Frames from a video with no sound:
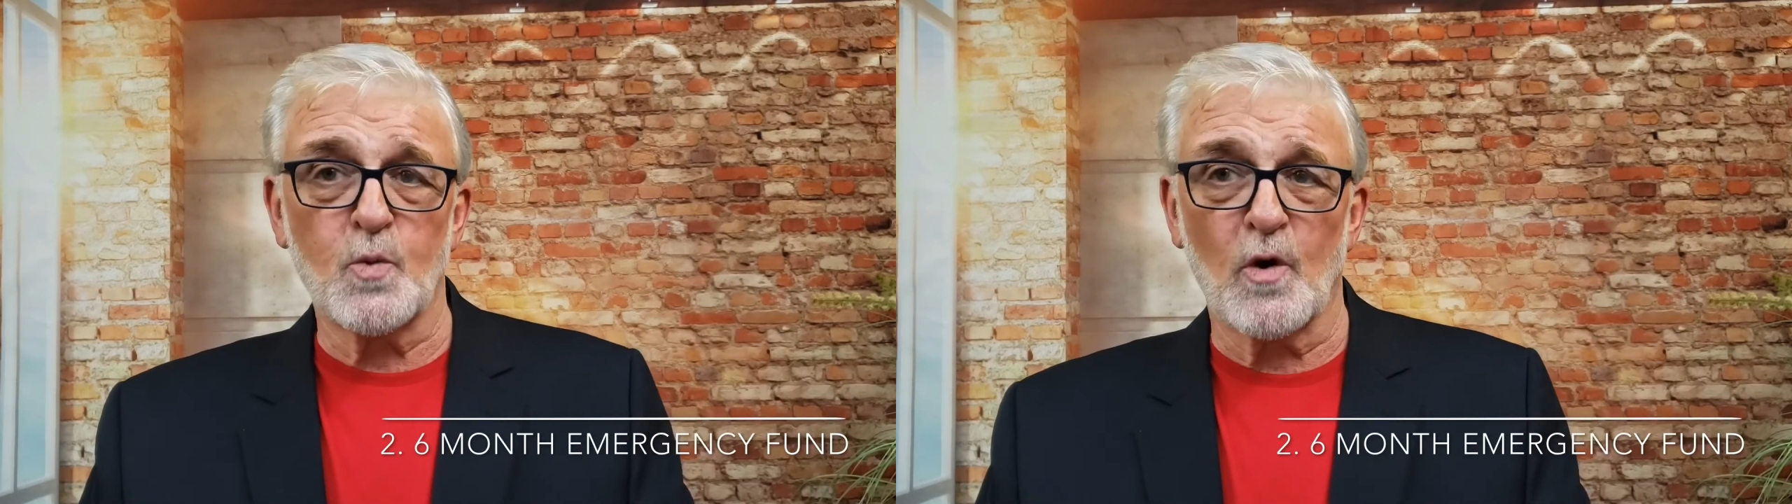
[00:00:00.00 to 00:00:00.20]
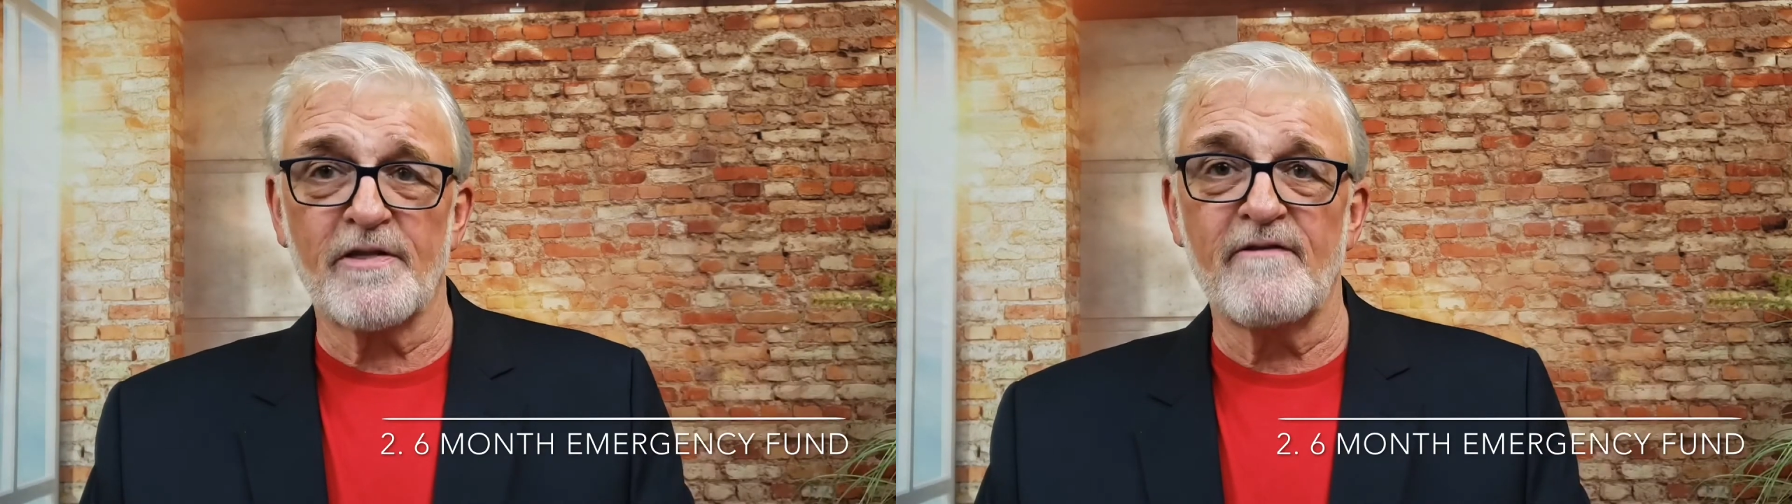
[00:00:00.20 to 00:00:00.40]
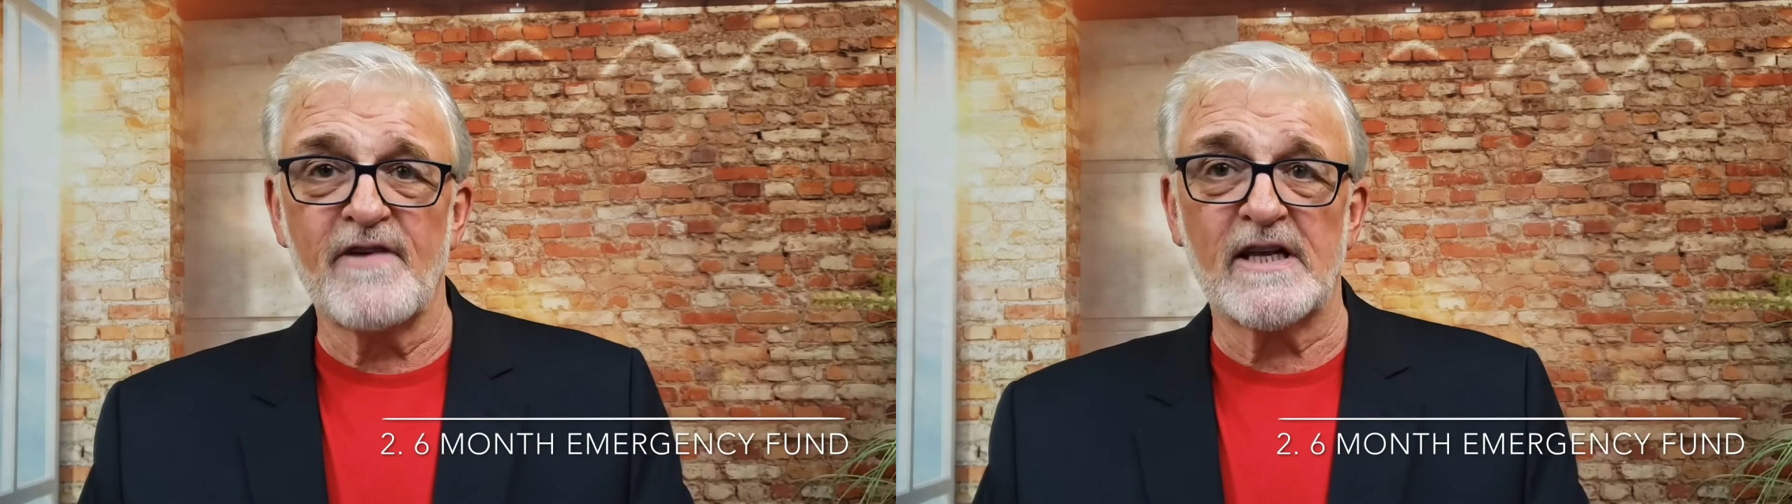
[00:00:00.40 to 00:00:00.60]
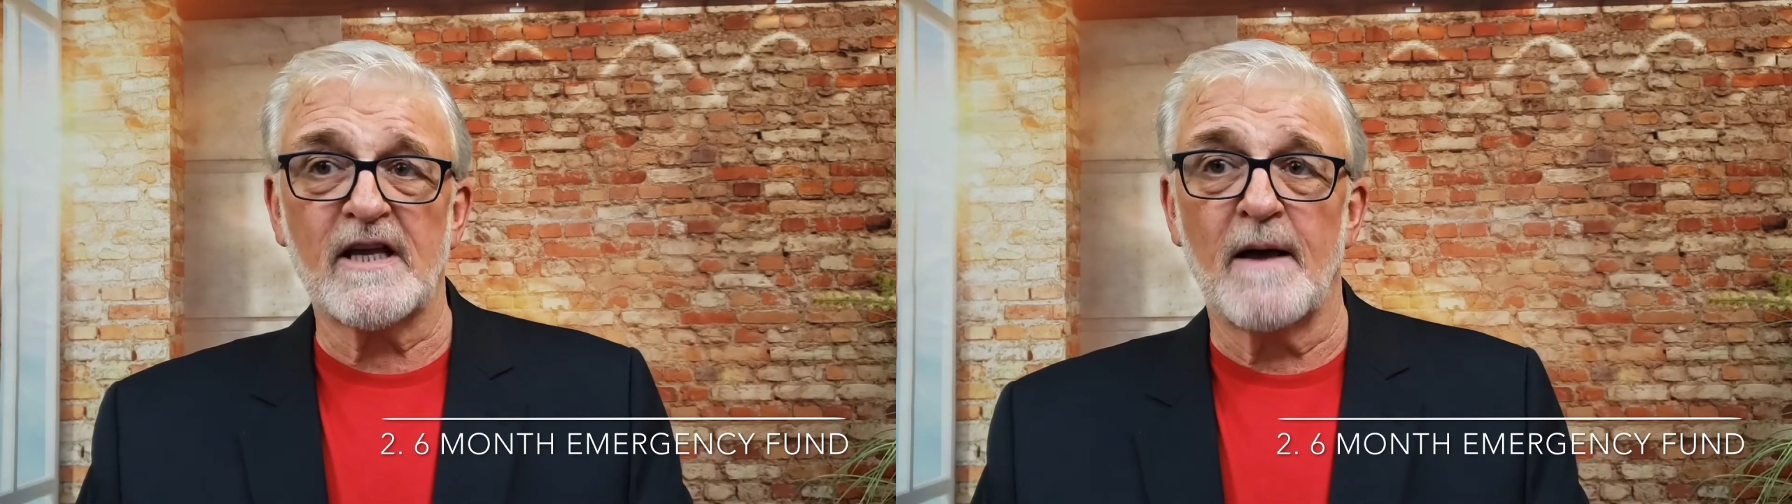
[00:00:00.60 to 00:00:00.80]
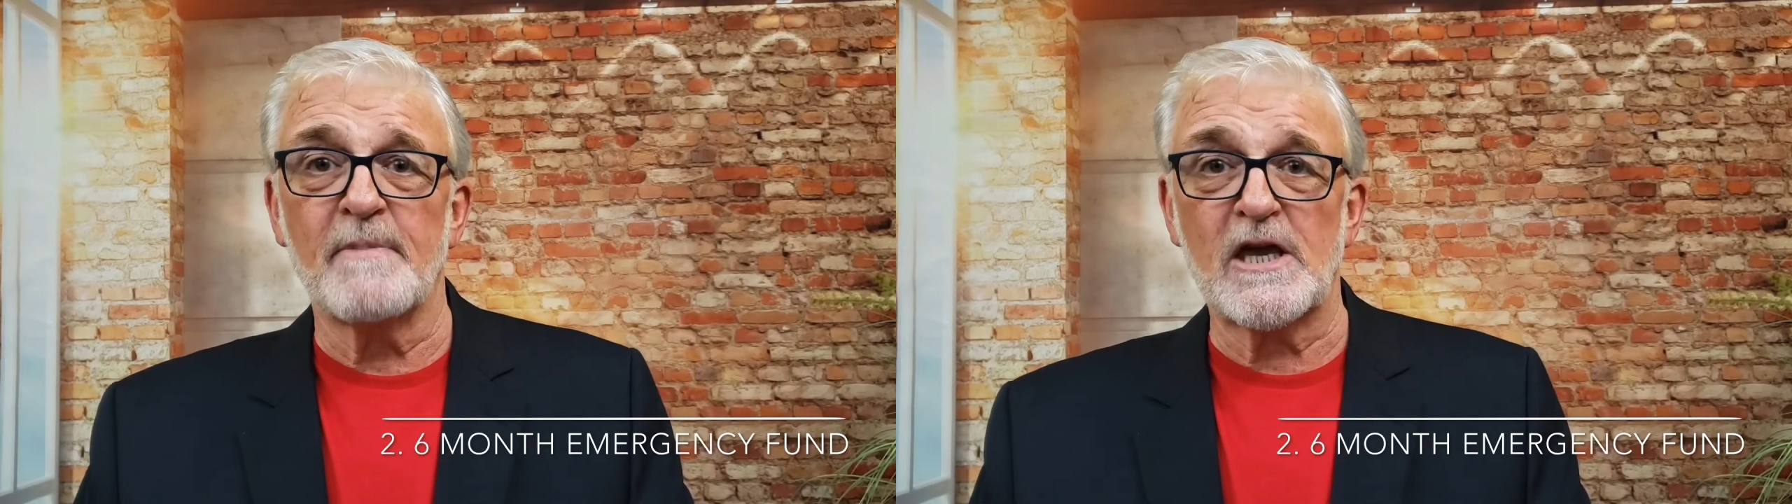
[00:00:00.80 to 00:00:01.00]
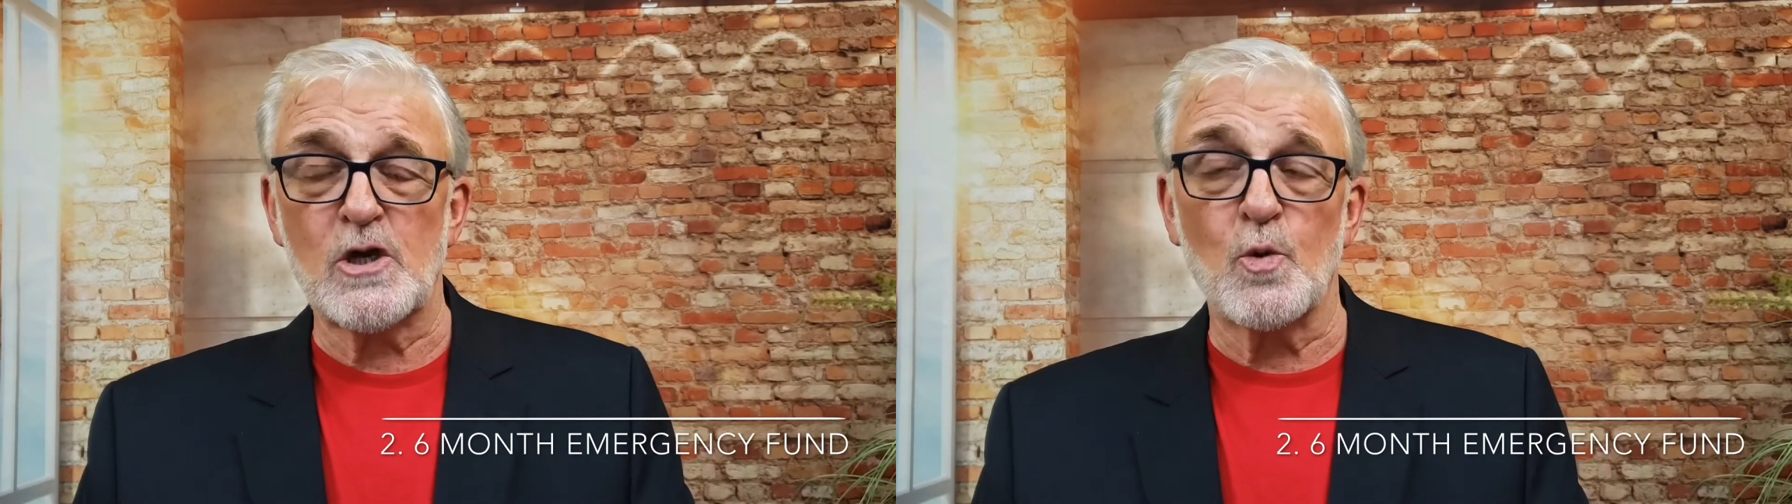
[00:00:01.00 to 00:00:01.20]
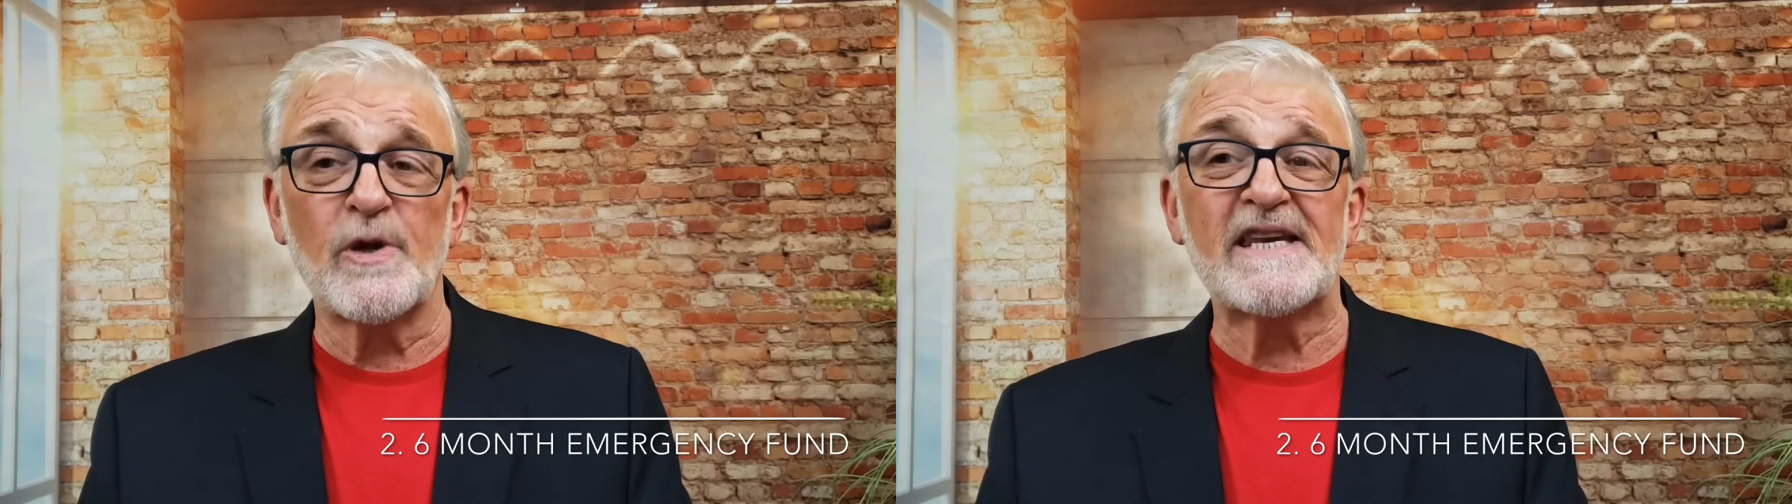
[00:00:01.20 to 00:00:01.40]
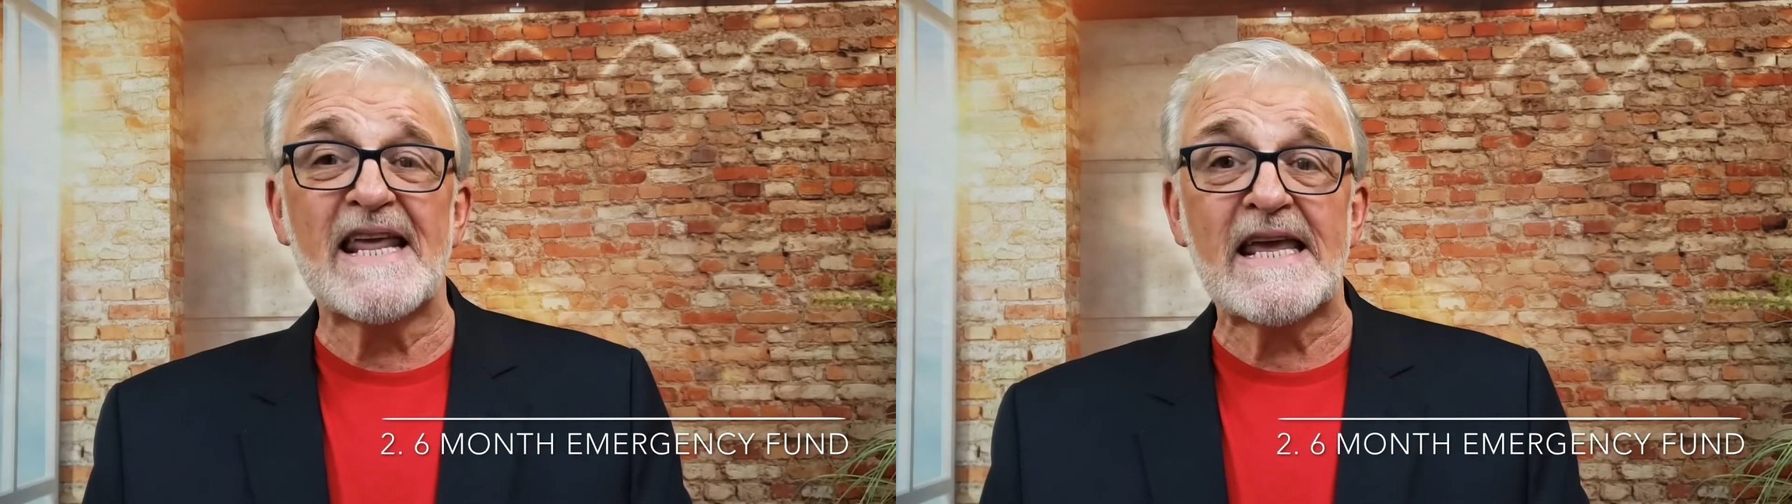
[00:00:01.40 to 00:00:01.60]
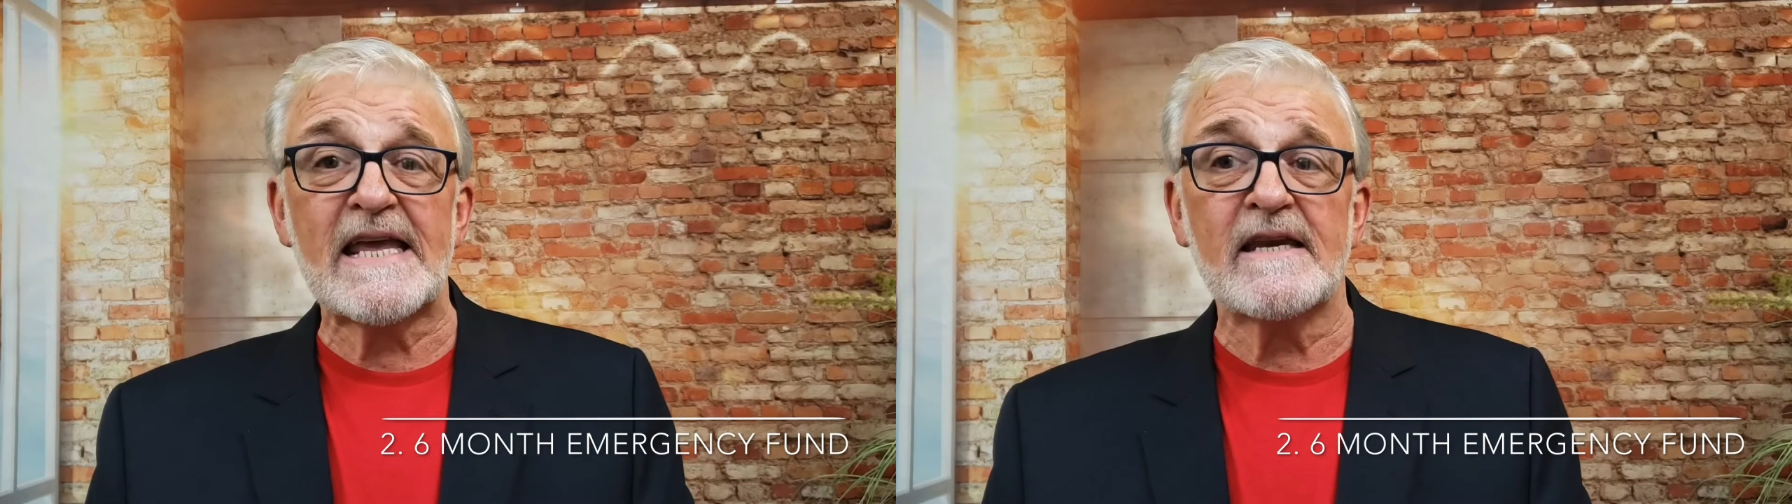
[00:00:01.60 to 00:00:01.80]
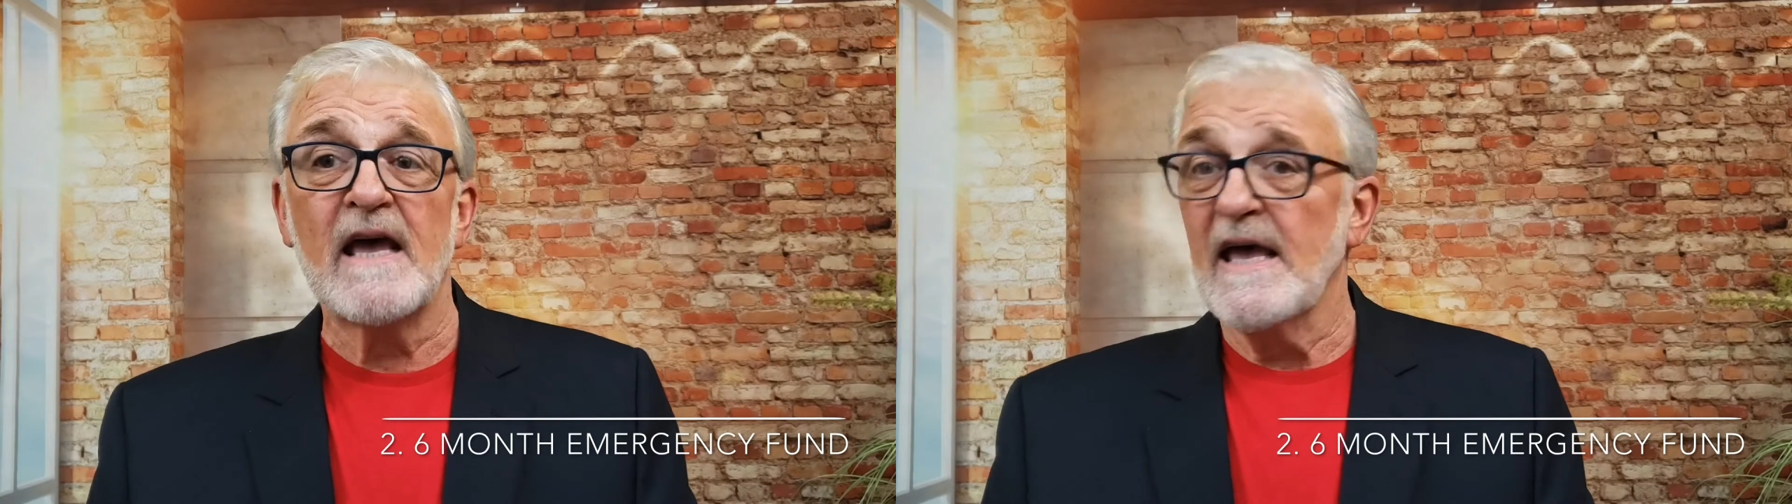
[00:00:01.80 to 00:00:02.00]
worth of income that you would
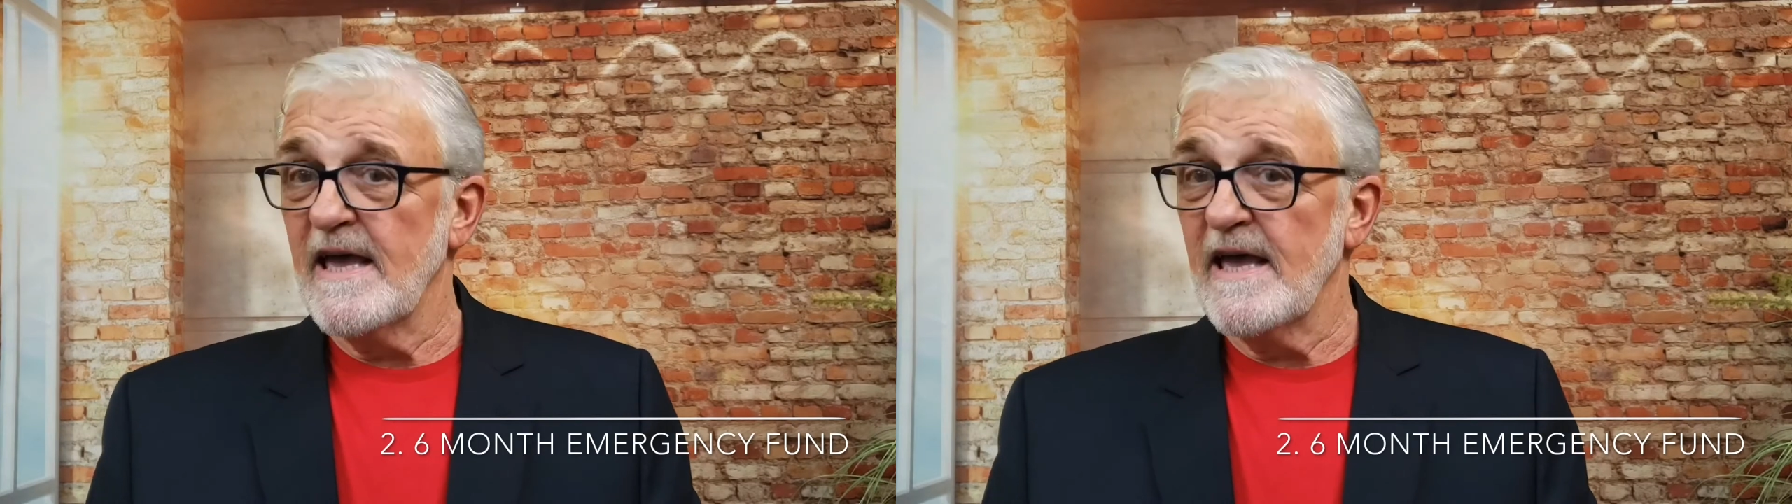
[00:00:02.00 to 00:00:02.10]
need